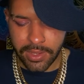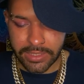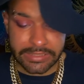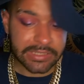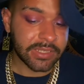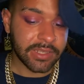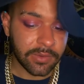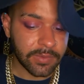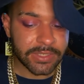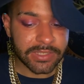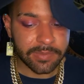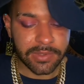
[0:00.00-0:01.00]
sticking
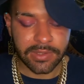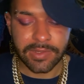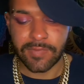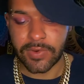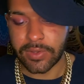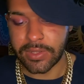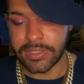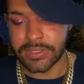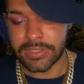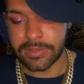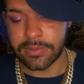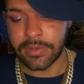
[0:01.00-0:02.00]
with something at the very
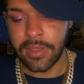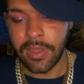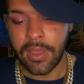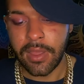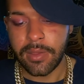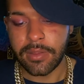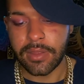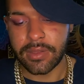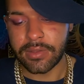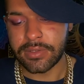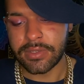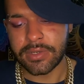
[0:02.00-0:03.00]
least, and
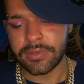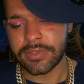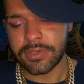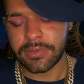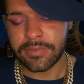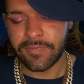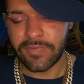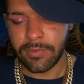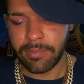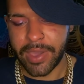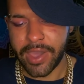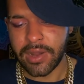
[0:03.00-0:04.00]
you know, don't feel
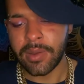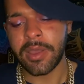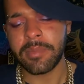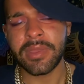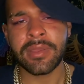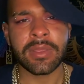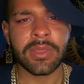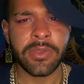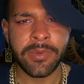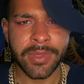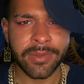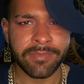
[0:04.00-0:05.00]
bad about being
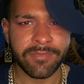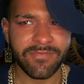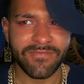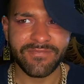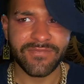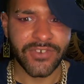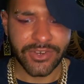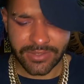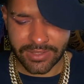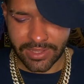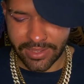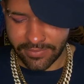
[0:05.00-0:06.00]
human. For
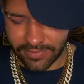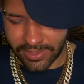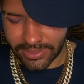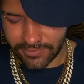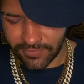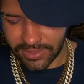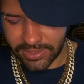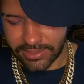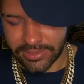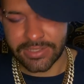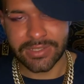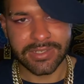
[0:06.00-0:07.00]
like, that's really
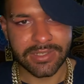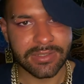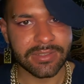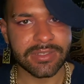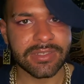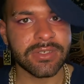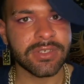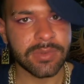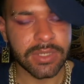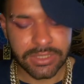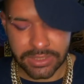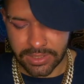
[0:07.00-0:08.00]
the
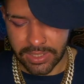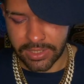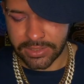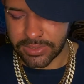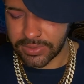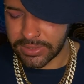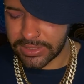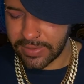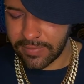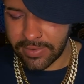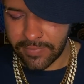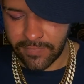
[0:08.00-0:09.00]
situation, Cancer, is
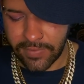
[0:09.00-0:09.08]
even if